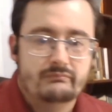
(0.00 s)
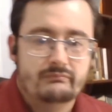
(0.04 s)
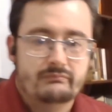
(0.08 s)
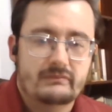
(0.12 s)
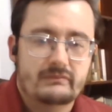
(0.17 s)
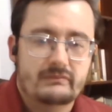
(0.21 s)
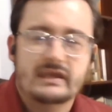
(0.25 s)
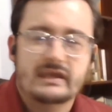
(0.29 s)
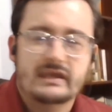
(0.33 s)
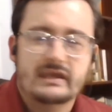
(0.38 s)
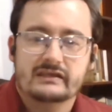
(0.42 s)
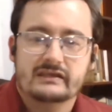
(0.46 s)

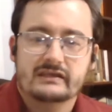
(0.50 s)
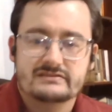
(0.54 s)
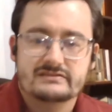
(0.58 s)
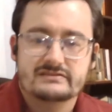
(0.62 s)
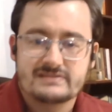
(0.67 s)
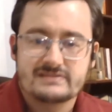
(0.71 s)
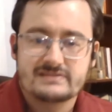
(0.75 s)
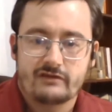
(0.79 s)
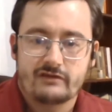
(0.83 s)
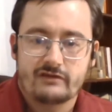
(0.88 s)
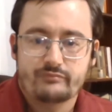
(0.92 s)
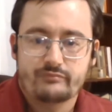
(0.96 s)
it can
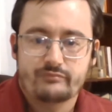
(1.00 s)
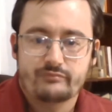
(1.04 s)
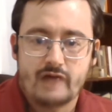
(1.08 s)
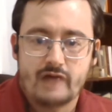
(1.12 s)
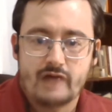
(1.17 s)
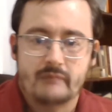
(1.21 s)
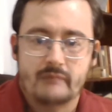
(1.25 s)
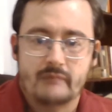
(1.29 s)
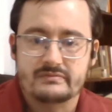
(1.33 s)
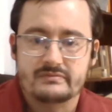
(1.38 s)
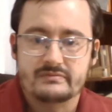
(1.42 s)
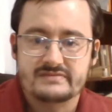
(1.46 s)
solve
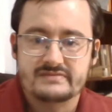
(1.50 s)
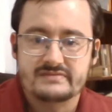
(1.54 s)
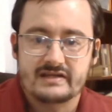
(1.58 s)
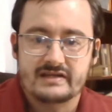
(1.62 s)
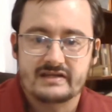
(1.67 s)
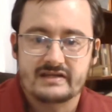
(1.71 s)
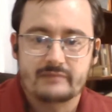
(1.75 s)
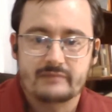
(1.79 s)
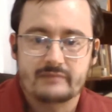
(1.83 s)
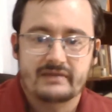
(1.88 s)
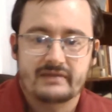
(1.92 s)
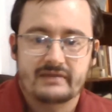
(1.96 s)
problems that
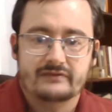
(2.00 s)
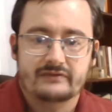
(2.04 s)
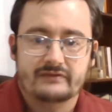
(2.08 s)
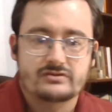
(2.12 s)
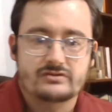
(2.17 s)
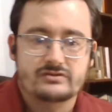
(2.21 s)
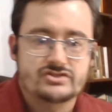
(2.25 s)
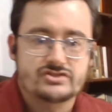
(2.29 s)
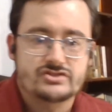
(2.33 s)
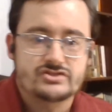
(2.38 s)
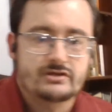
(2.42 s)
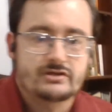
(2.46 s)
impact their
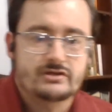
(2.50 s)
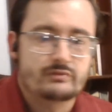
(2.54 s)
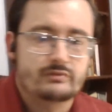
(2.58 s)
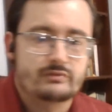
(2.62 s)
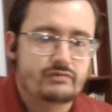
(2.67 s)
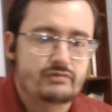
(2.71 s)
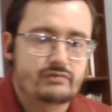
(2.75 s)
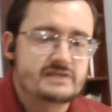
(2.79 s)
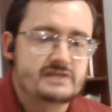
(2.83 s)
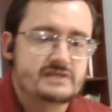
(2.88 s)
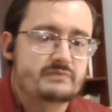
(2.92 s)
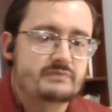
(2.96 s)
shared
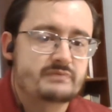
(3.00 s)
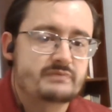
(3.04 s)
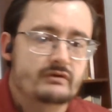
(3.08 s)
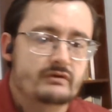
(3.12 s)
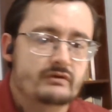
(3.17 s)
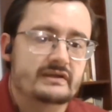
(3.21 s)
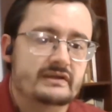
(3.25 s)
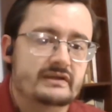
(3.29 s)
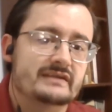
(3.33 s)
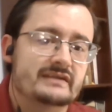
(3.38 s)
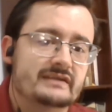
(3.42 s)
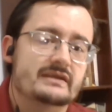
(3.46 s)
prosperity
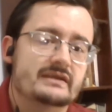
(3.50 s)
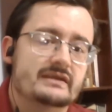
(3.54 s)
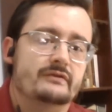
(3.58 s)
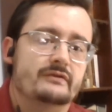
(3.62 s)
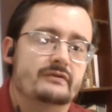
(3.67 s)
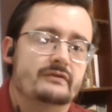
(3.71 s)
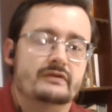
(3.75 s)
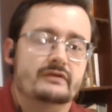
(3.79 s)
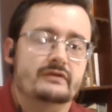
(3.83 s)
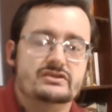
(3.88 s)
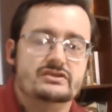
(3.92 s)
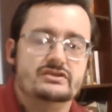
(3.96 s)
together.
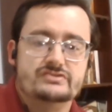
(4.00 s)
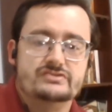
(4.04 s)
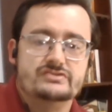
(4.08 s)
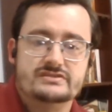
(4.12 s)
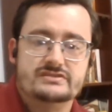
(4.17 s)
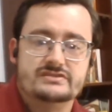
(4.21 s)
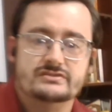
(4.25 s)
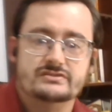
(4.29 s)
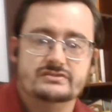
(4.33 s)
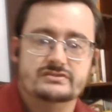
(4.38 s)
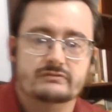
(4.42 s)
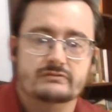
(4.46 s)
And she's
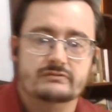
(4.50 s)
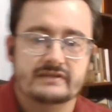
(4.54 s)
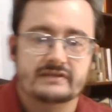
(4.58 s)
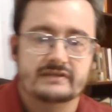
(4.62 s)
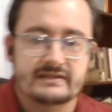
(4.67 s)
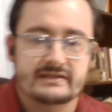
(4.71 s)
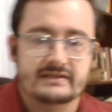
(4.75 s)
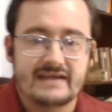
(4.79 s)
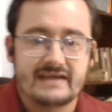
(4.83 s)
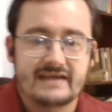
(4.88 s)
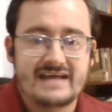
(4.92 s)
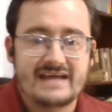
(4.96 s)
doing it
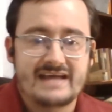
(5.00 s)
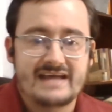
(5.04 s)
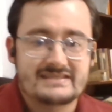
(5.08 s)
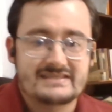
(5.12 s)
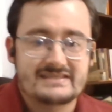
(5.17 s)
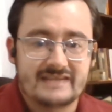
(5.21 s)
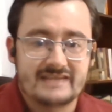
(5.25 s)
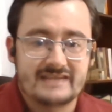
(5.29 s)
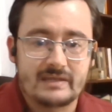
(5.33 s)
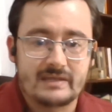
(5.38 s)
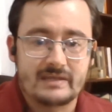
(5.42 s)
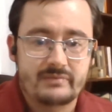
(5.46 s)
as an
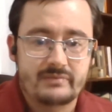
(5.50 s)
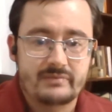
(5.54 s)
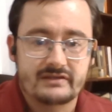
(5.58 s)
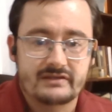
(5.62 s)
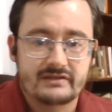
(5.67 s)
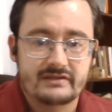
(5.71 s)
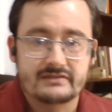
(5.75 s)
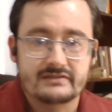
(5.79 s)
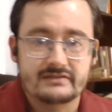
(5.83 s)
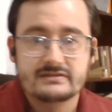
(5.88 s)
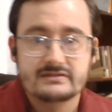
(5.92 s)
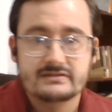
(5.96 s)

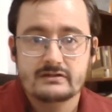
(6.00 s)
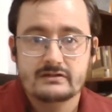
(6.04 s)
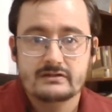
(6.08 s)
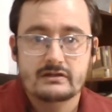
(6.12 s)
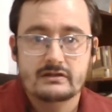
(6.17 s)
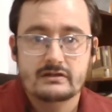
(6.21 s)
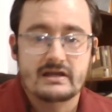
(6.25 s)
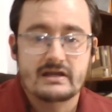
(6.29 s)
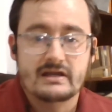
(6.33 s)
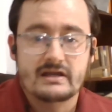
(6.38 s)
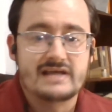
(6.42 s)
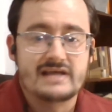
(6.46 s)
independent,
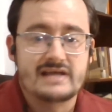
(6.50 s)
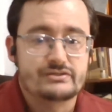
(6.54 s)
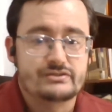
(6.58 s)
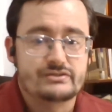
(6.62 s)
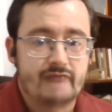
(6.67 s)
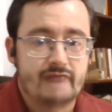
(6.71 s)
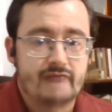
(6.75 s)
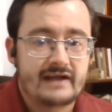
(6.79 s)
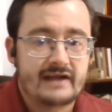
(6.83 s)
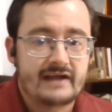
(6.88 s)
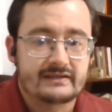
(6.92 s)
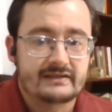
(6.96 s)
as a
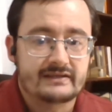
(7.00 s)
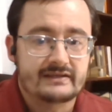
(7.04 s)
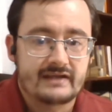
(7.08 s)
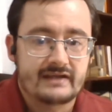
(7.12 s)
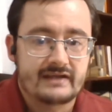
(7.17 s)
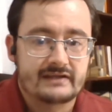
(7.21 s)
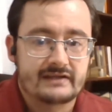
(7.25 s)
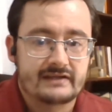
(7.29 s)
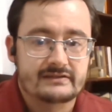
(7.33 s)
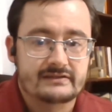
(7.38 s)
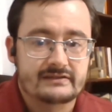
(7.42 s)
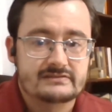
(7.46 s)
writing
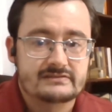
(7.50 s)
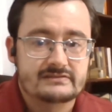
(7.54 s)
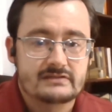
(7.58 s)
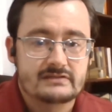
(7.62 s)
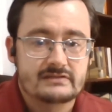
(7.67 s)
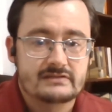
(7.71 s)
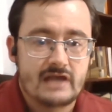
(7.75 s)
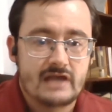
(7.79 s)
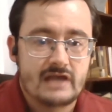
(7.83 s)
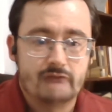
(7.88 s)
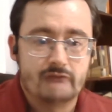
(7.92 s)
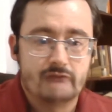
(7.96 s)
candidate.
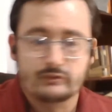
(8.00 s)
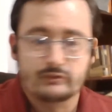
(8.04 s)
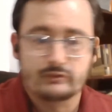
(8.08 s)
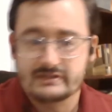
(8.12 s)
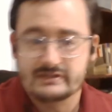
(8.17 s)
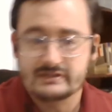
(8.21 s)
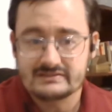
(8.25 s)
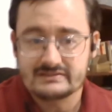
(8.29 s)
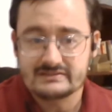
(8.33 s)
And we'll get to